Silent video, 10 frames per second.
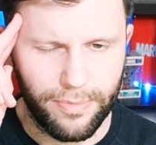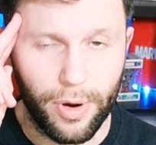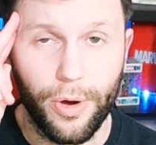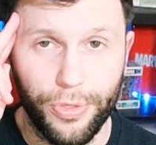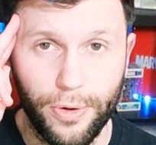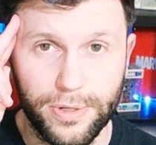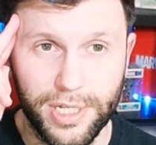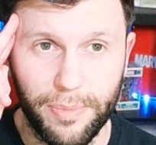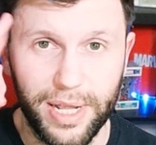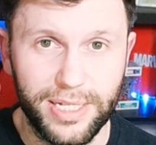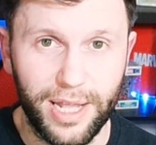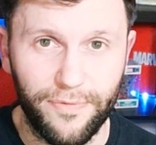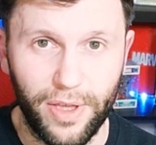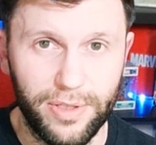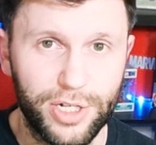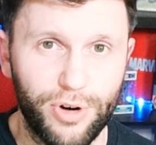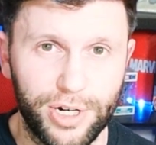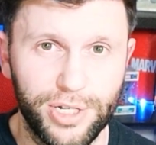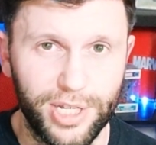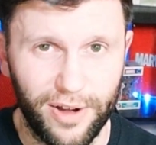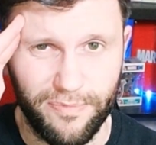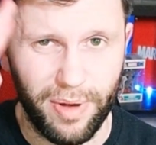What are your thoughts on some of this stuff though? Destruction stuff. Bye-bye.